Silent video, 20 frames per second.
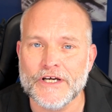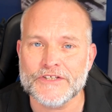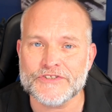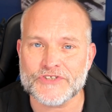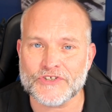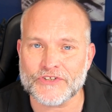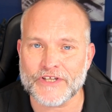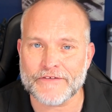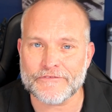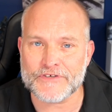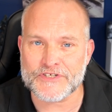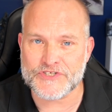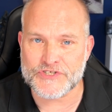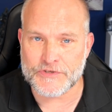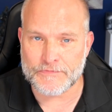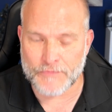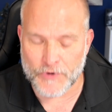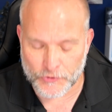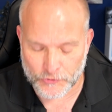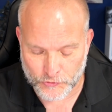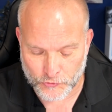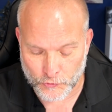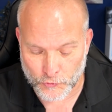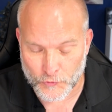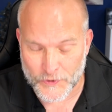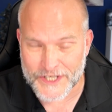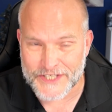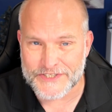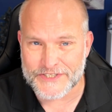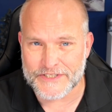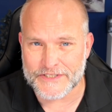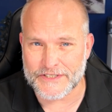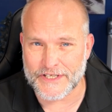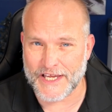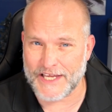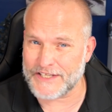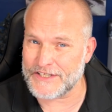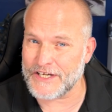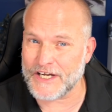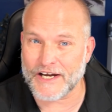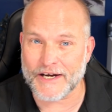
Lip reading: to leverage the most recent and